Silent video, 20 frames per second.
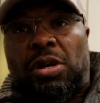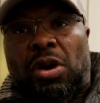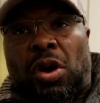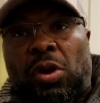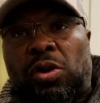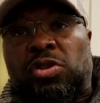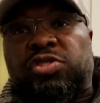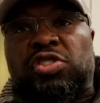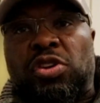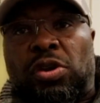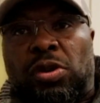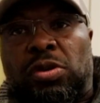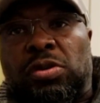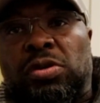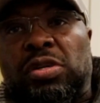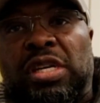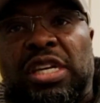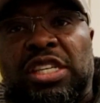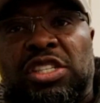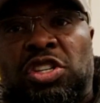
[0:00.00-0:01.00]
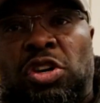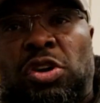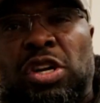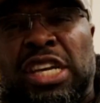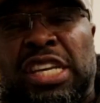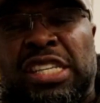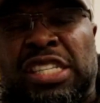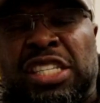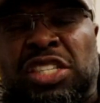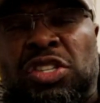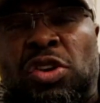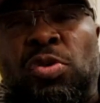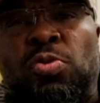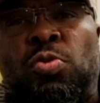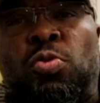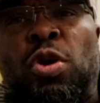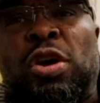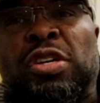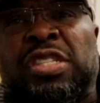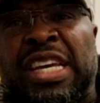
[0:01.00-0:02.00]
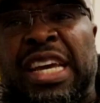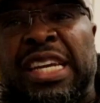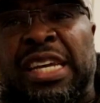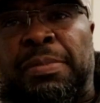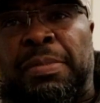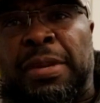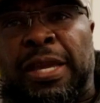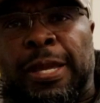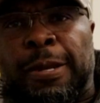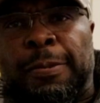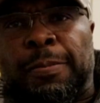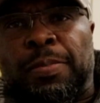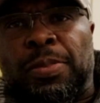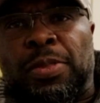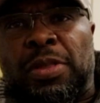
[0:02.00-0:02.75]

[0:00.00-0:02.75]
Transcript: Also, he's his own worst enemy.